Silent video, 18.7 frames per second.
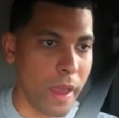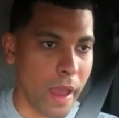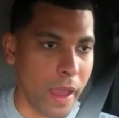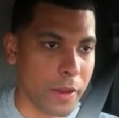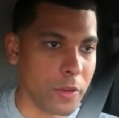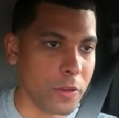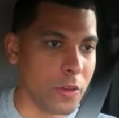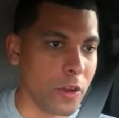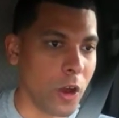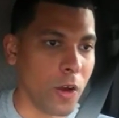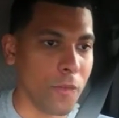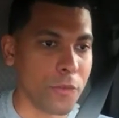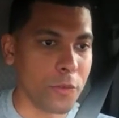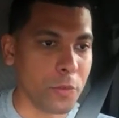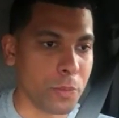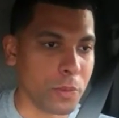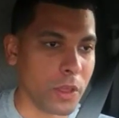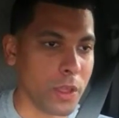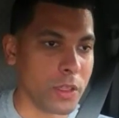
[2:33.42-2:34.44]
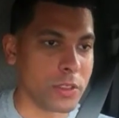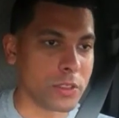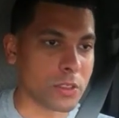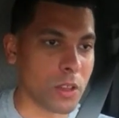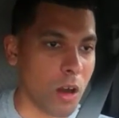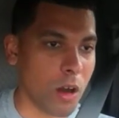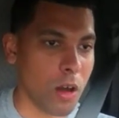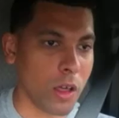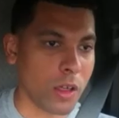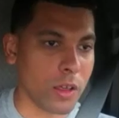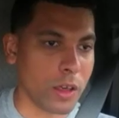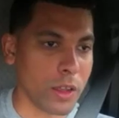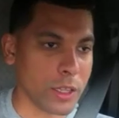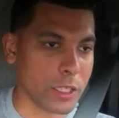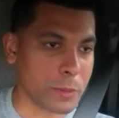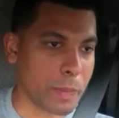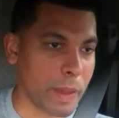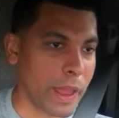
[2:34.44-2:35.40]
I do know if you install
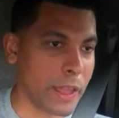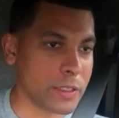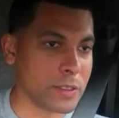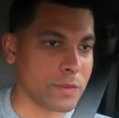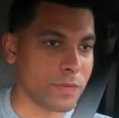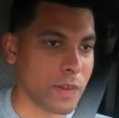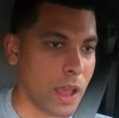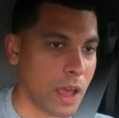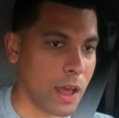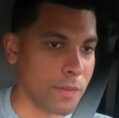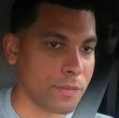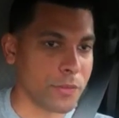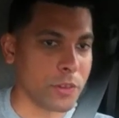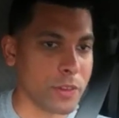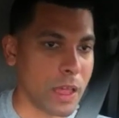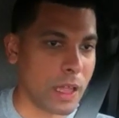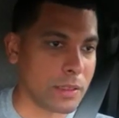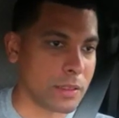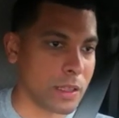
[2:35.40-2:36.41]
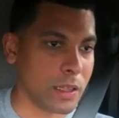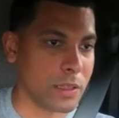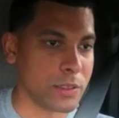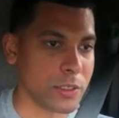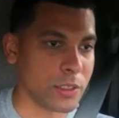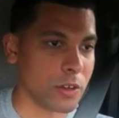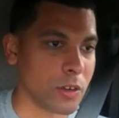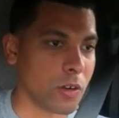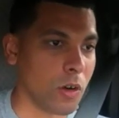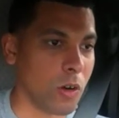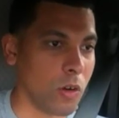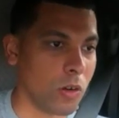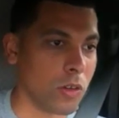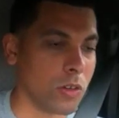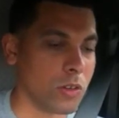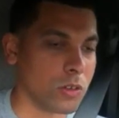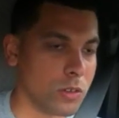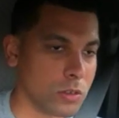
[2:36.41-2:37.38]
an expansion valve to that 10 seer
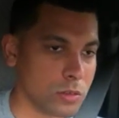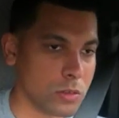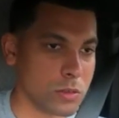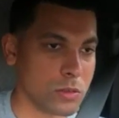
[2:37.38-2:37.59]
coil,